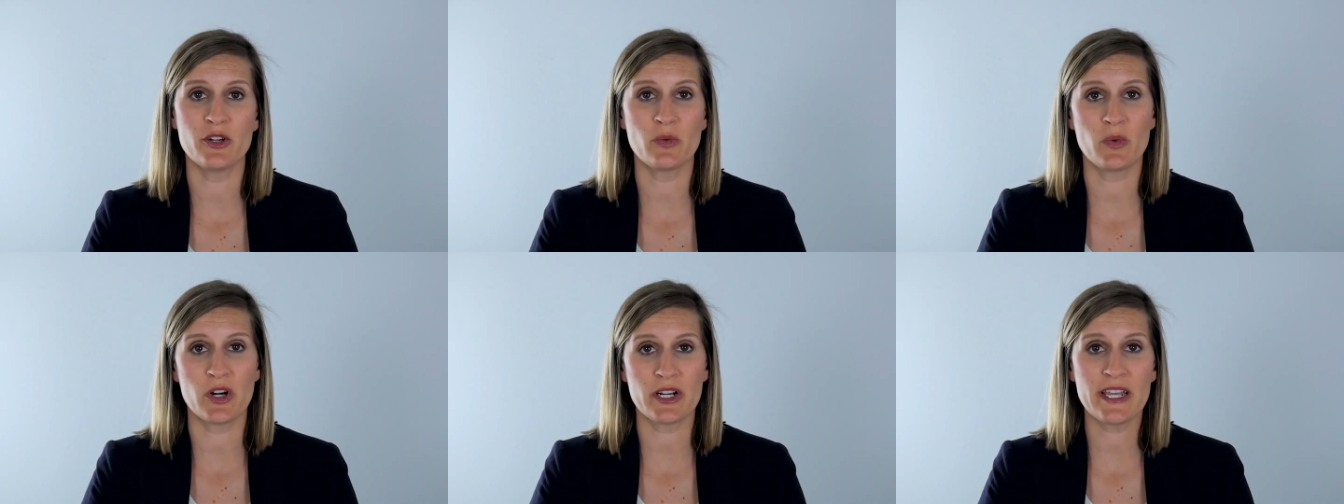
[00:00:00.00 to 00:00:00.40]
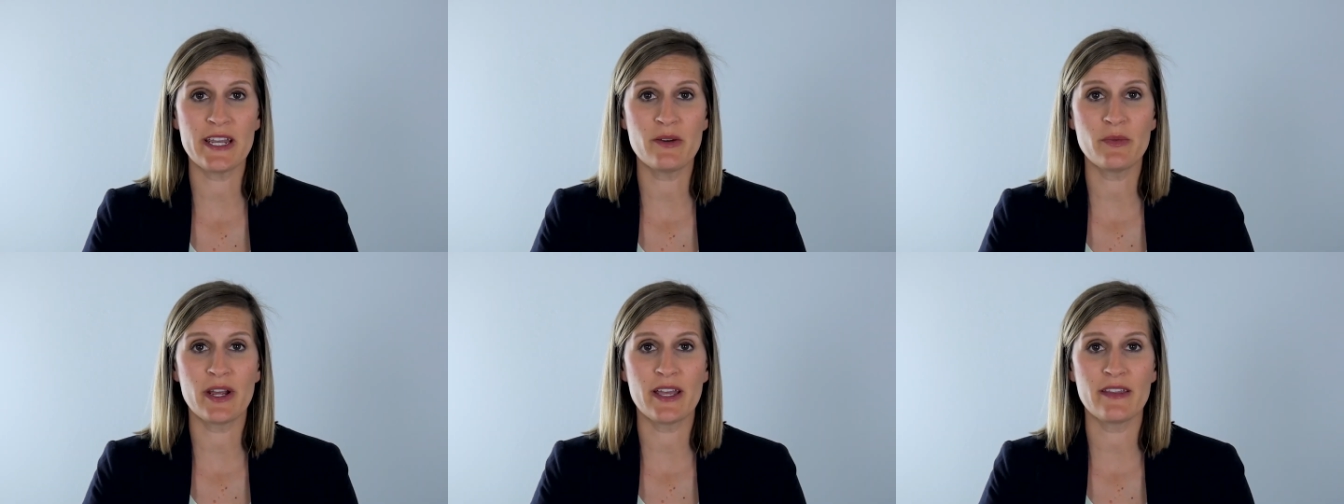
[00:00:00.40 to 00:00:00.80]
you're
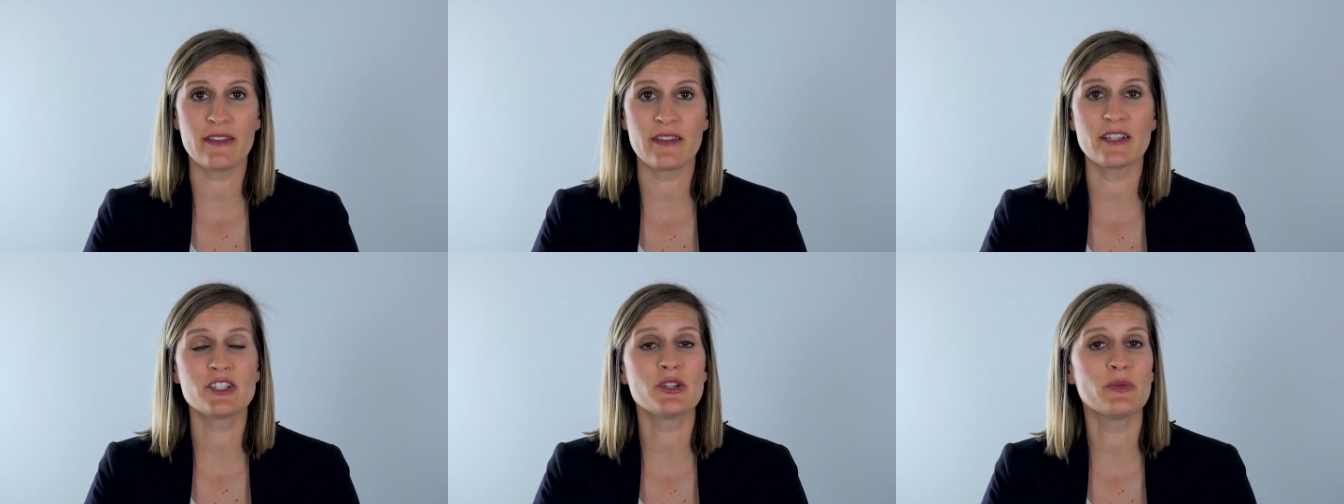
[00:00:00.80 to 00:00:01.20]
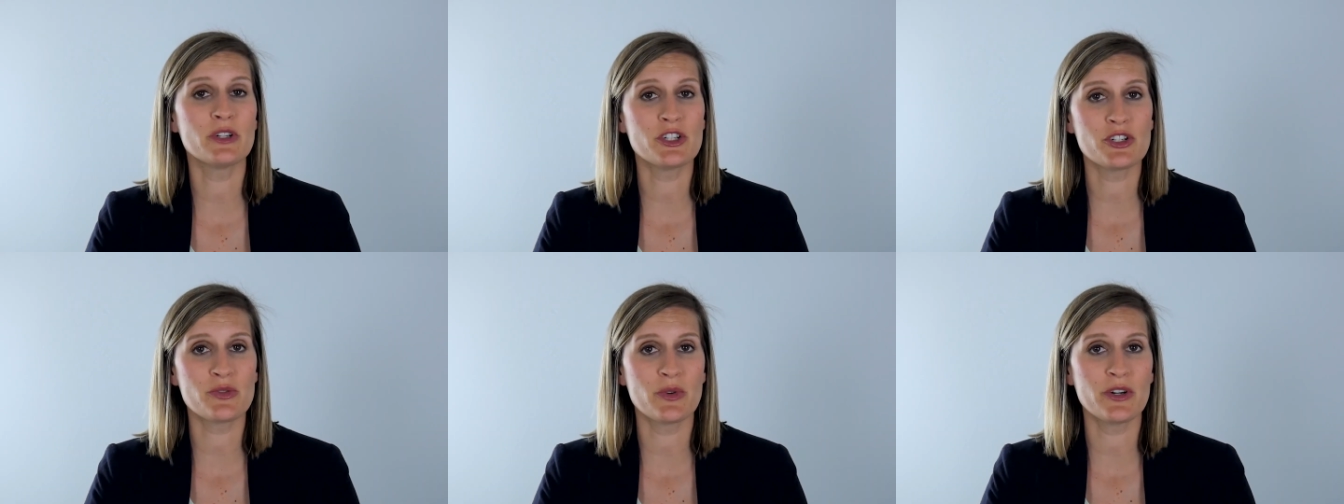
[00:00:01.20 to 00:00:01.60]
working with to
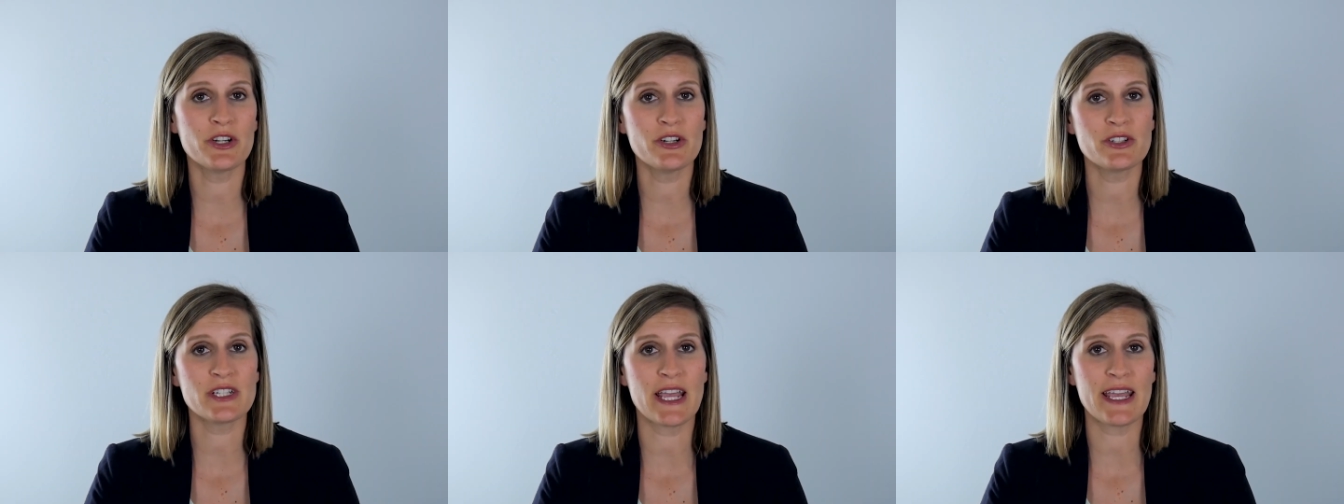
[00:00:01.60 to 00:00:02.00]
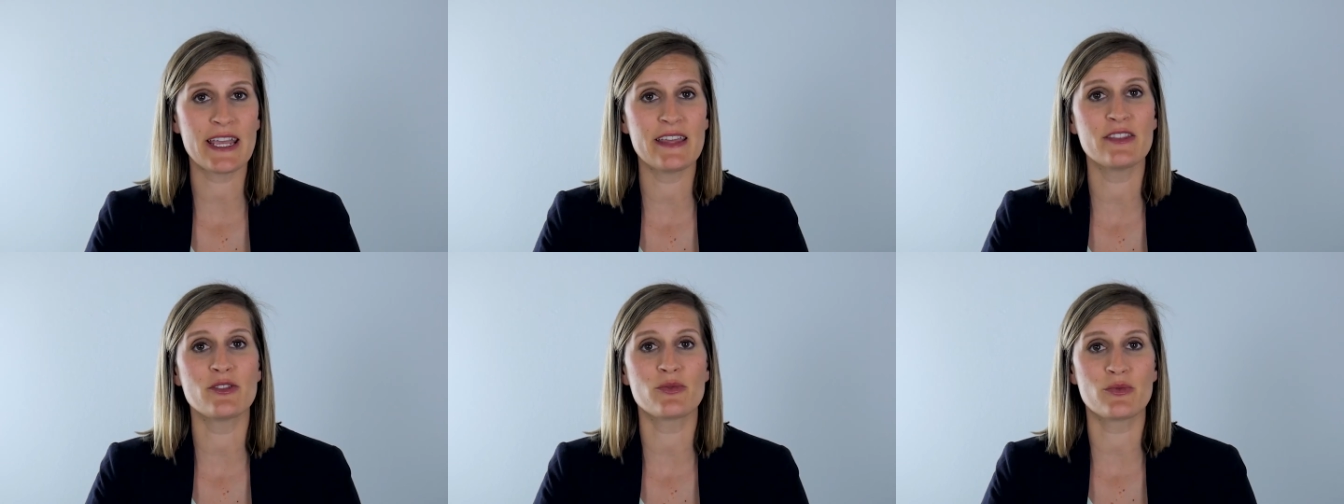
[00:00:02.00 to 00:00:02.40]
ensure you're
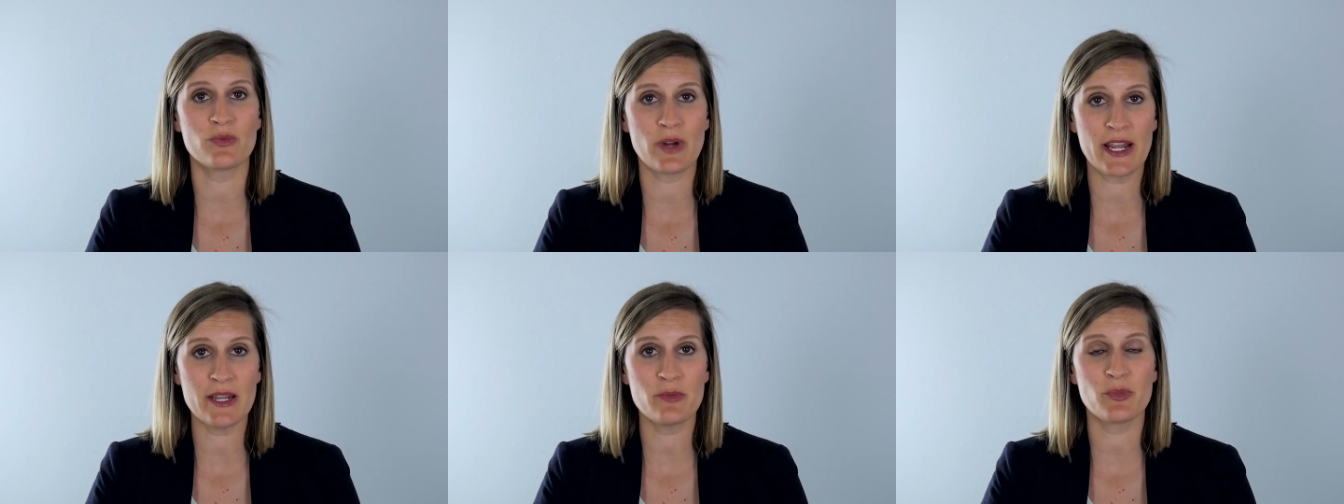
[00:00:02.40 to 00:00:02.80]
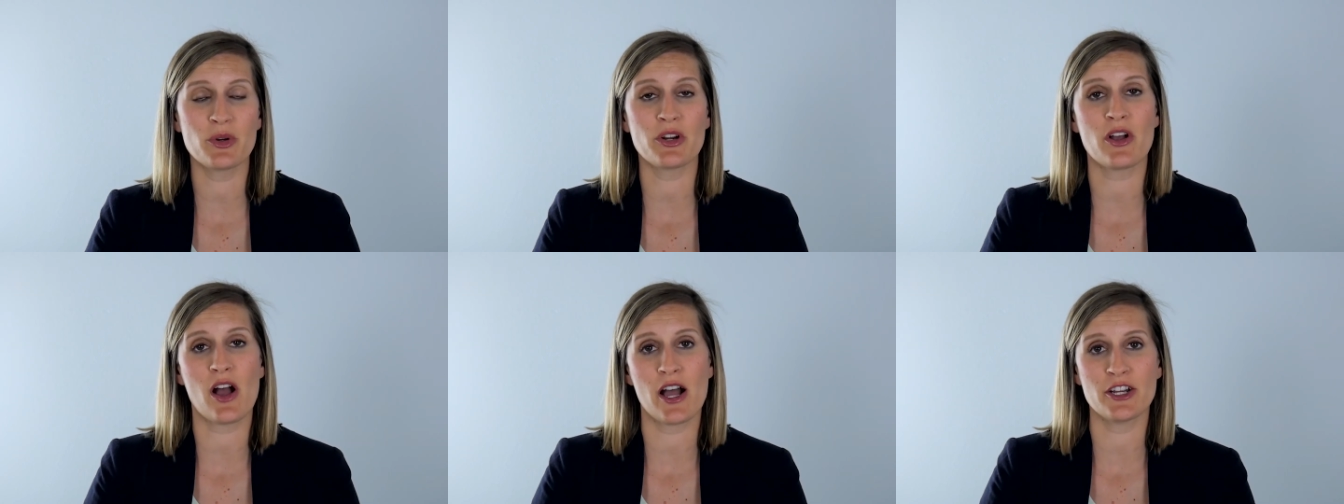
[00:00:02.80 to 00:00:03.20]
taking the right
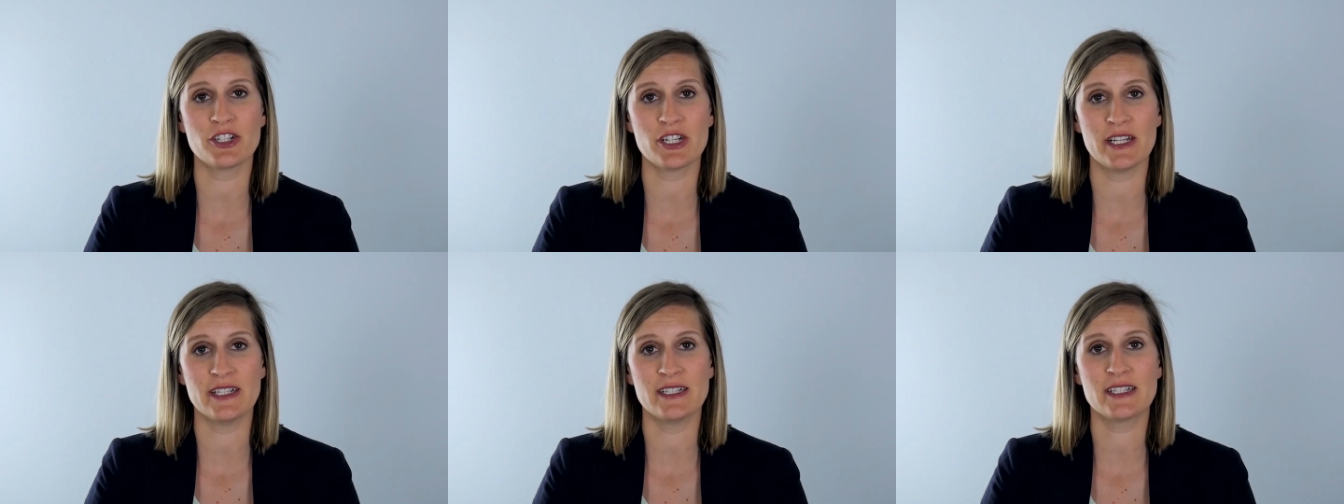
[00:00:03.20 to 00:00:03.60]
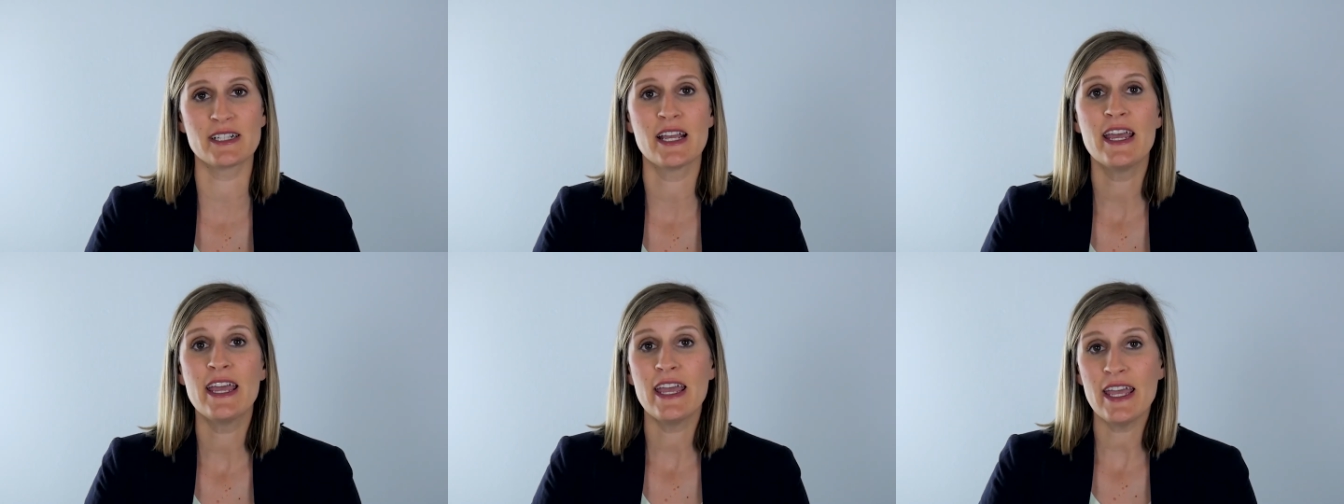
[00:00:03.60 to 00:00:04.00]

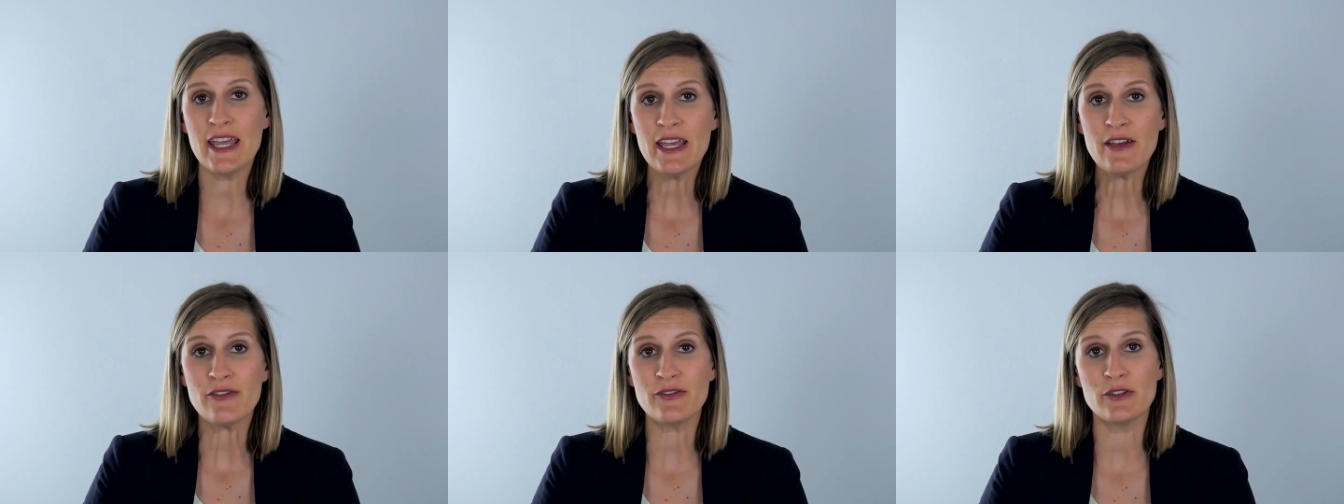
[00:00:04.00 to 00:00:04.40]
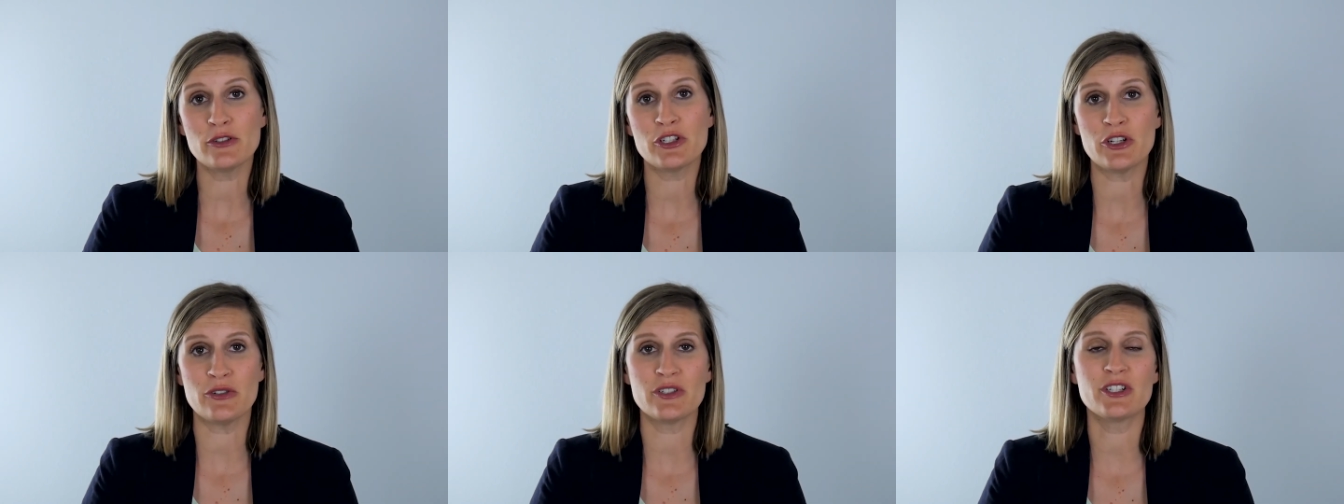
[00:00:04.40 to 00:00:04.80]
precautions if you
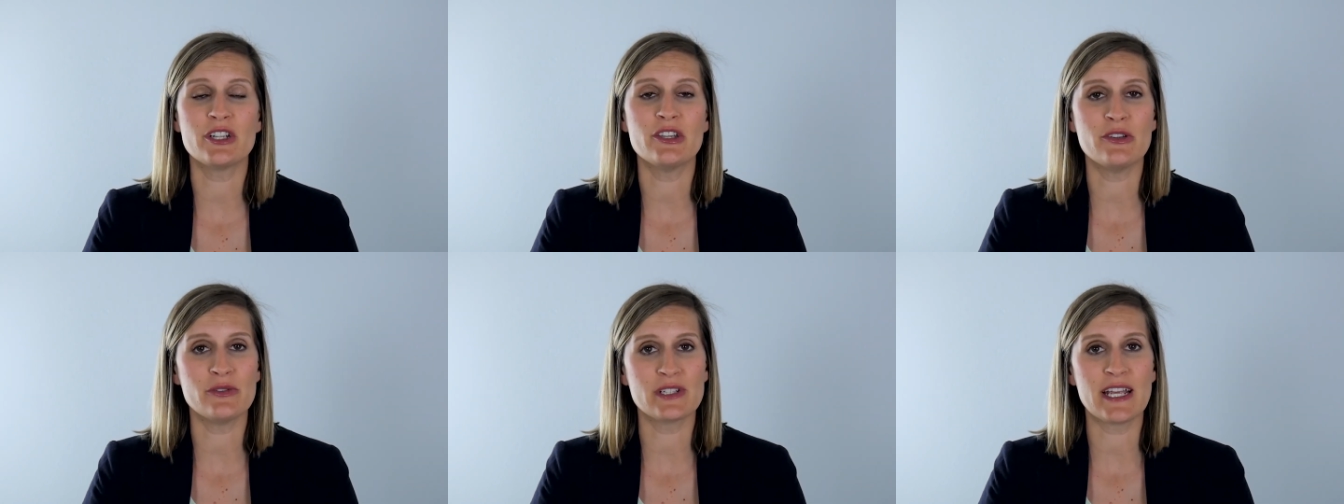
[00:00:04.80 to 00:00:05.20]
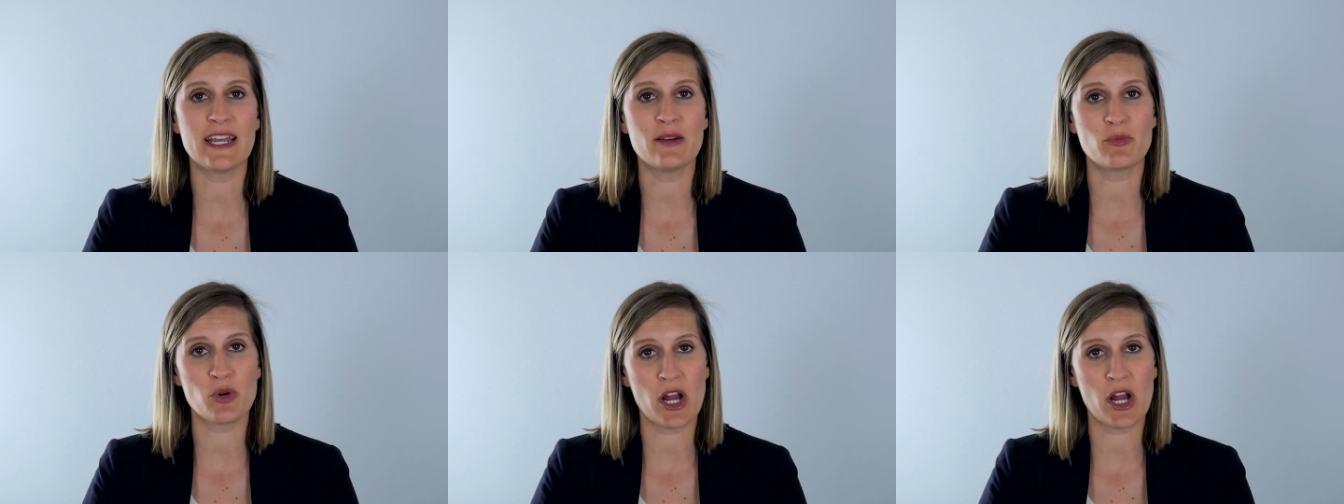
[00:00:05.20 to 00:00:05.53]
choose to use it in